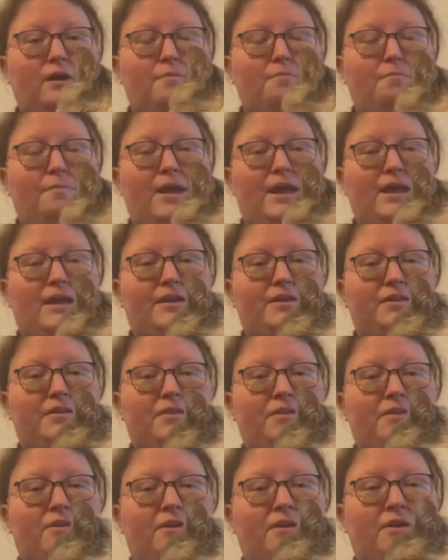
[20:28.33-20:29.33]
make
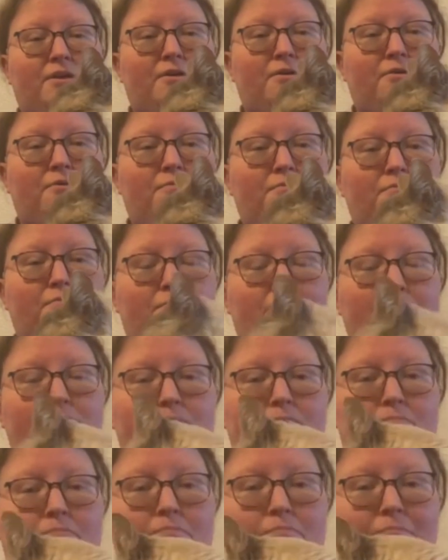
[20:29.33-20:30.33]
the
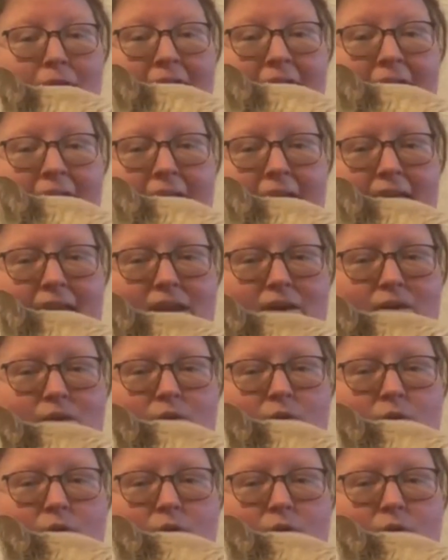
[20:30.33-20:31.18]
pad